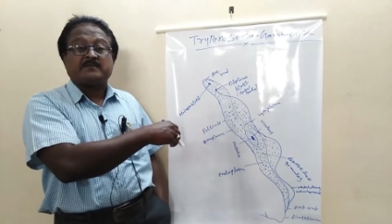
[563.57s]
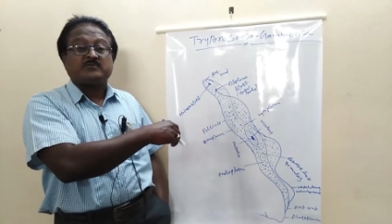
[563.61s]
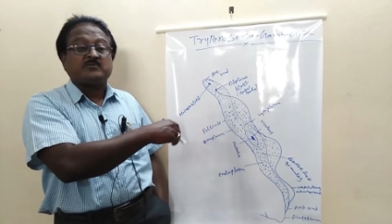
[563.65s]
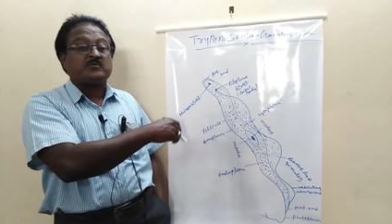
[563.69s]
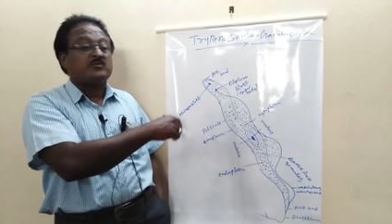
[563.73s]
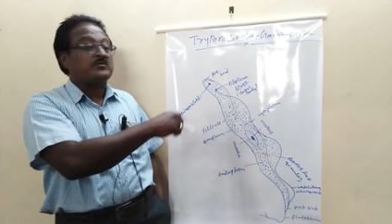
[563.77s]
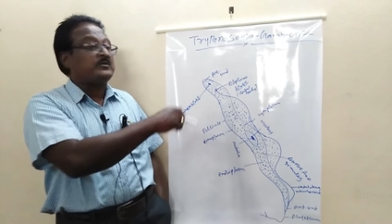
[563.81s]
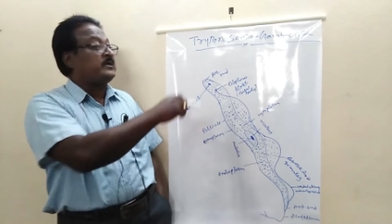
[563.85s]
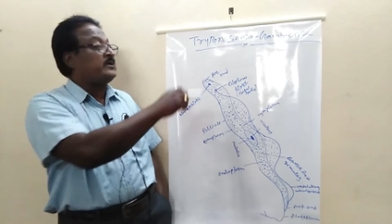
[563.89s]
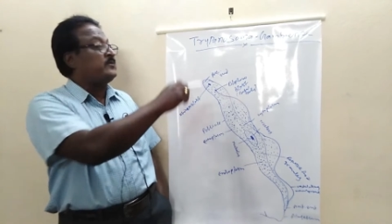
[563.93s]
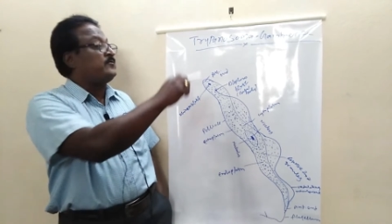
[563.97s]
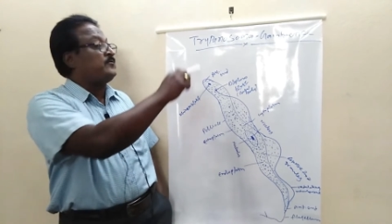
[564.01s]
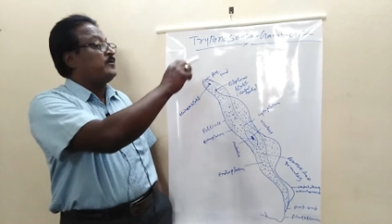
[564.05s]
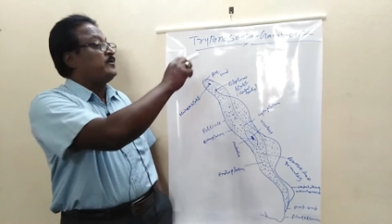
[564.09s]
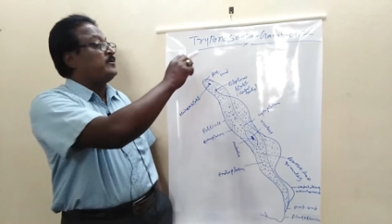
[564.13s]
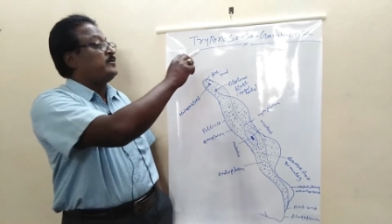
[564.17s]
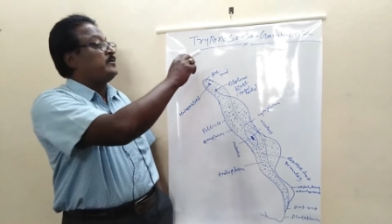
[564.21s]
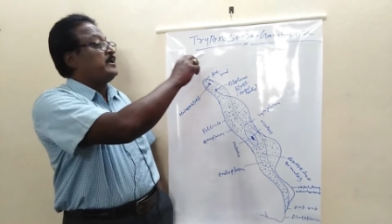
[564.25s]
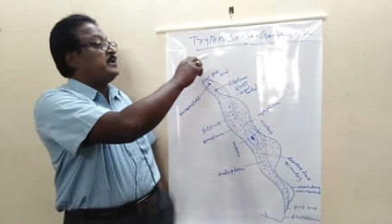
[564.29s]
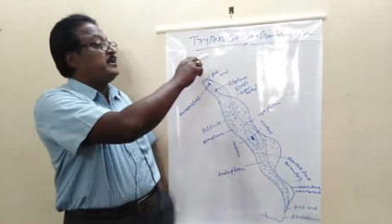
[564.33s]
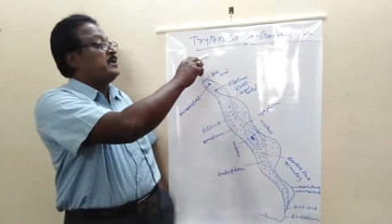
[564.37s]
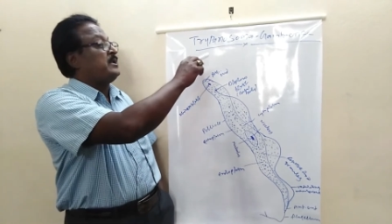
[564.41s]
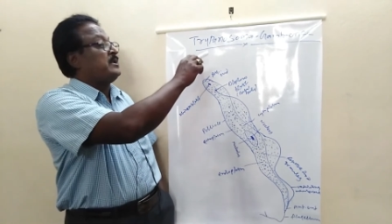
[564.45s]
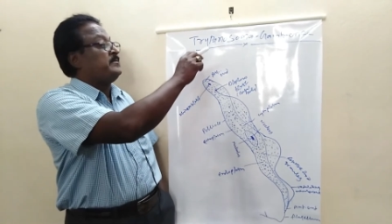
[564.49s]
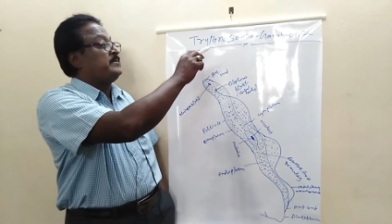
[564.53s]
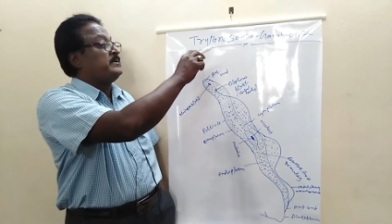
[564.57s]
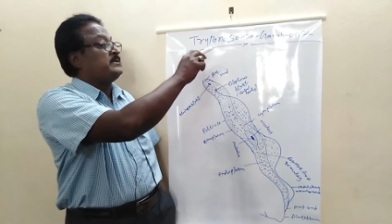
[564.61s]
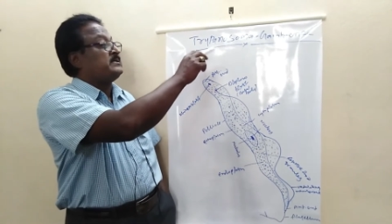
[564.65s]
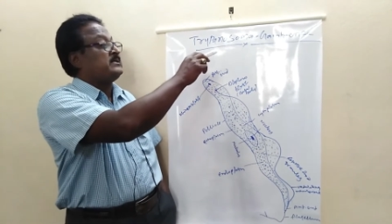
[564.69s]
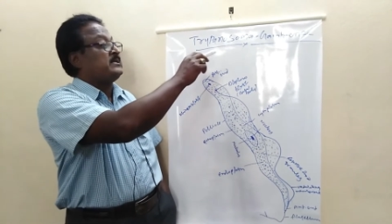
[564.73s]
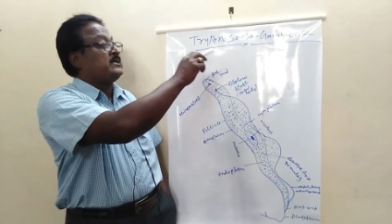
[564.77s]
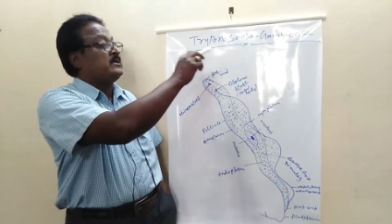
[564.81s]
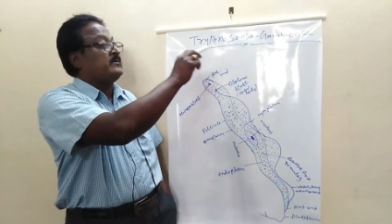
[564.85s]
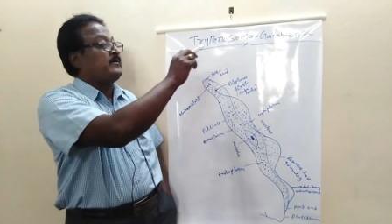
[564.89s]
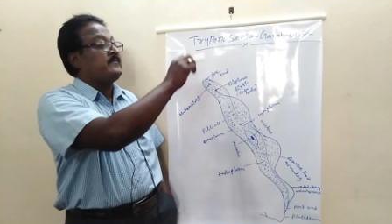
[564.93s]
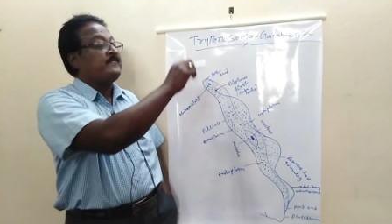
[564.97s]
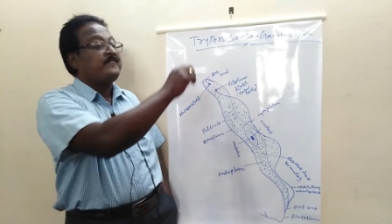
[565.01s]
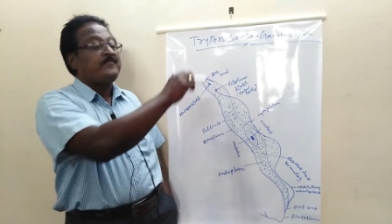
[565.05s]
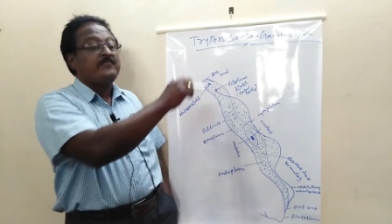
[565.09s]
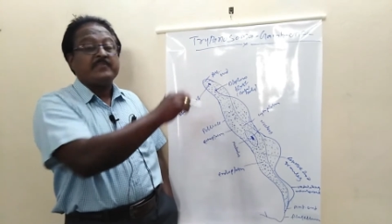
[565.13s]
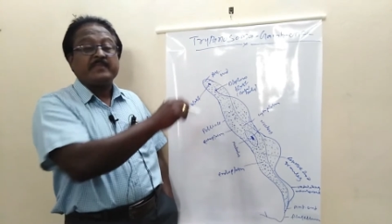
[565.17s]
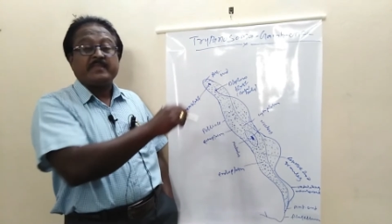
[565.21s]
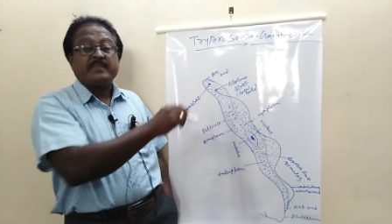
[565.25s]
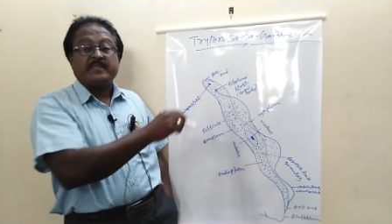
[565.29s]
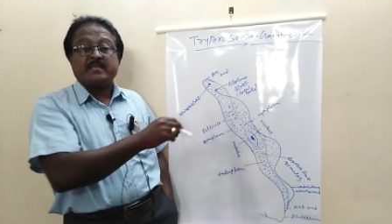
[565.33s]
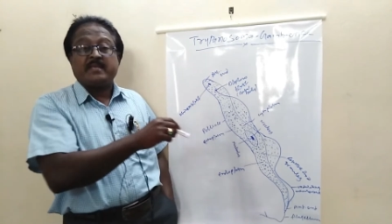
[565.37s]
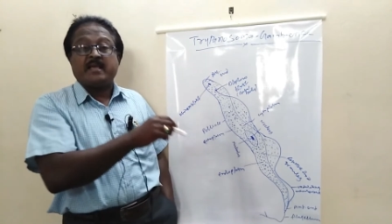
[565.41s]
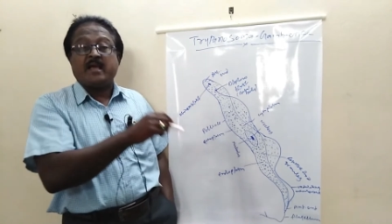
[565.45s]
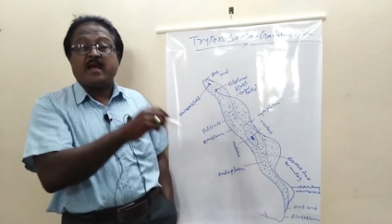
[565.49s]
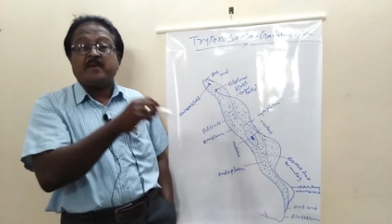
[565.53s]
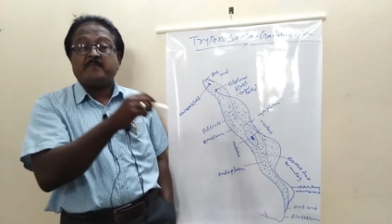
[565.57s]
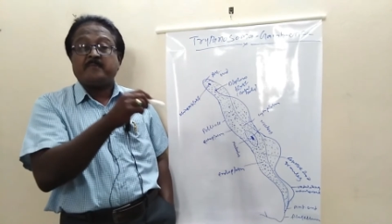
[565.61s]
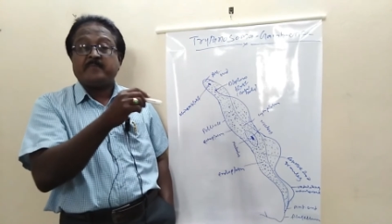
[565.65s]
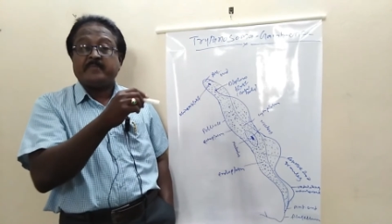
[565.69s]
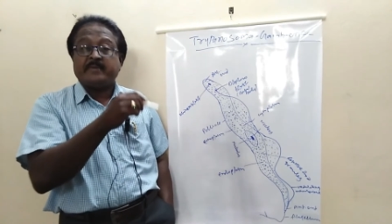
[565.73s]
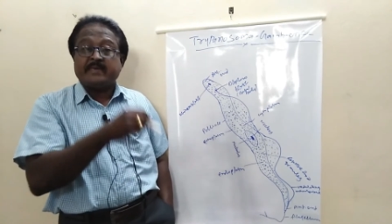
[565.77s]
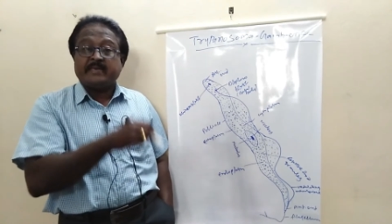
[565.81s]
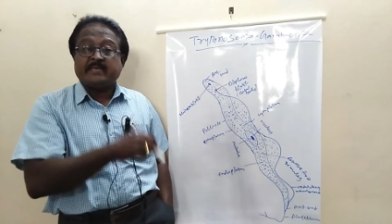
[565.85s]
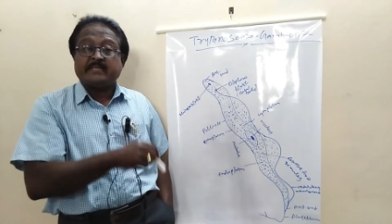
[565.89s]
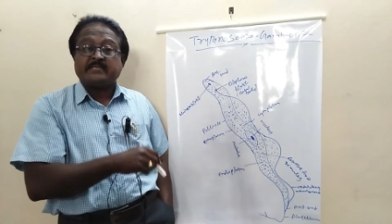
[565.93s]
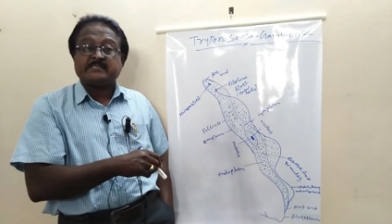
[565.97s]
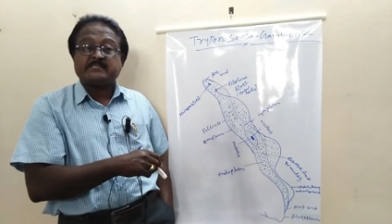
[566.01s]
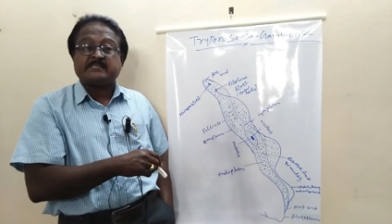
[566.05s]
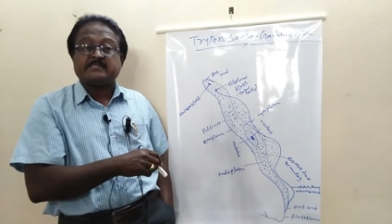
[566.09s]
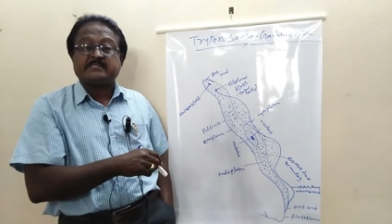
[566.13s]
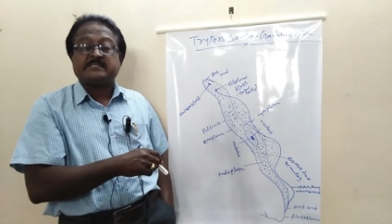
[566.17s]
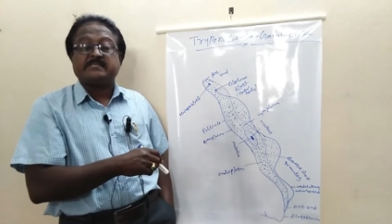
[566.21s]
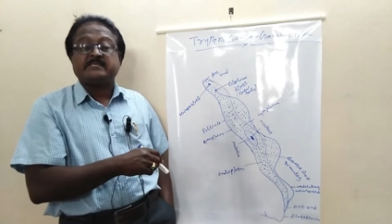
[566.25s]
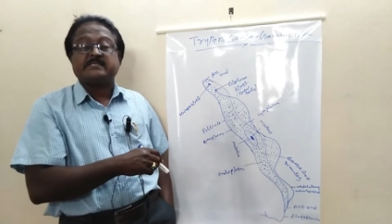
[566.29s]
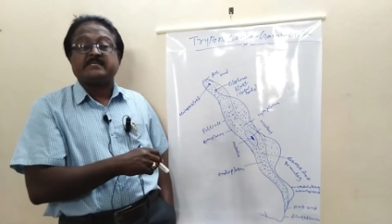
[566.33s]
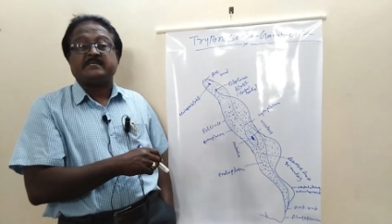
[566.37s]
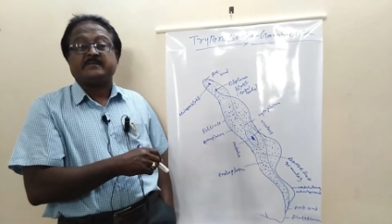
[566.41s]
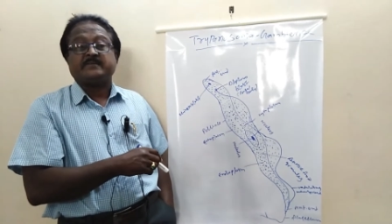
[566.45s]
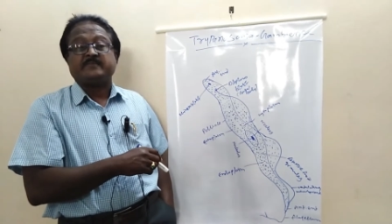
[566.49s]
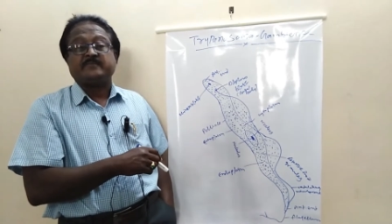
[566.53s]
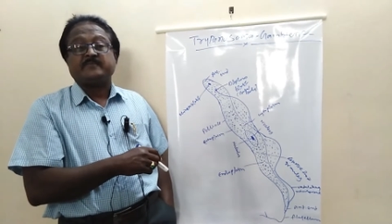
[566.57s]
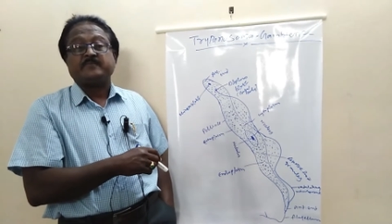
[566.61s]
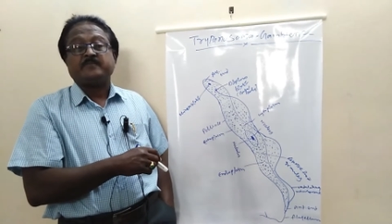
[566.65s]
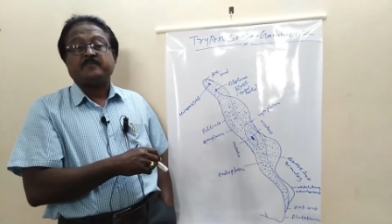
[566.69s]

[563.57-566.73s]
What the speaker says: so therefore the name is given Gambiense.